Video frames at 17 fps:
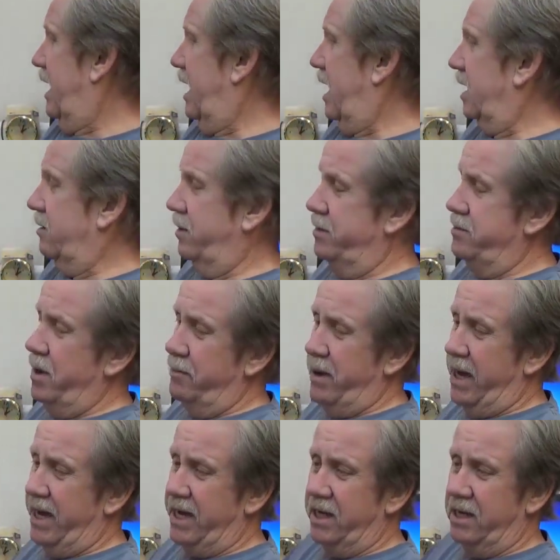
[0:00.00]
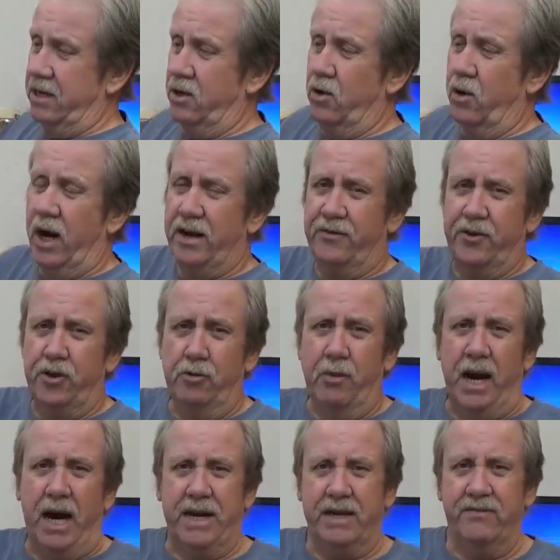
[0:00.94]
I'm going to be making quite a few
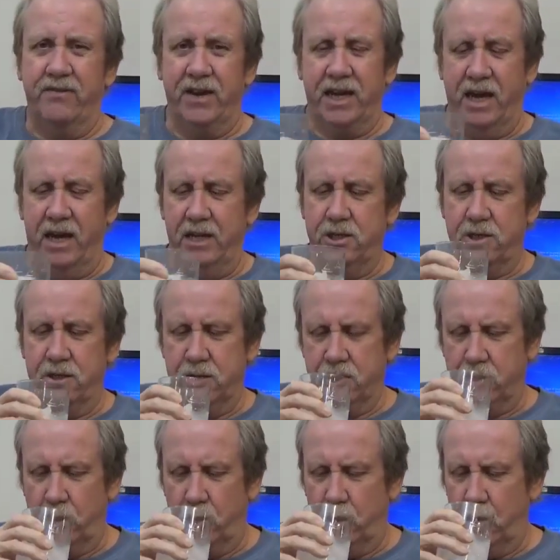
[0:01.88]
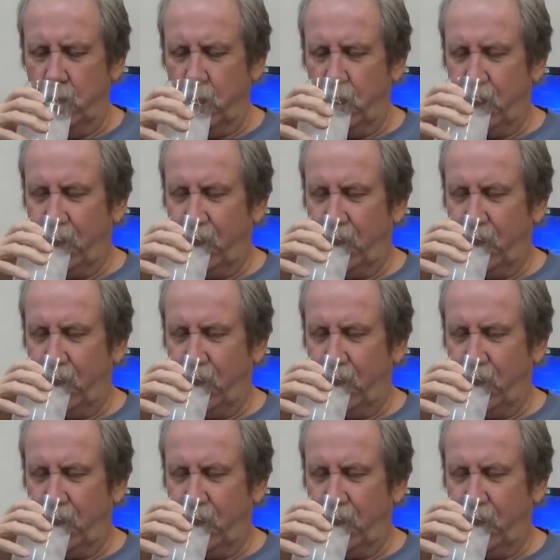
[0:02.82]
modifications to it.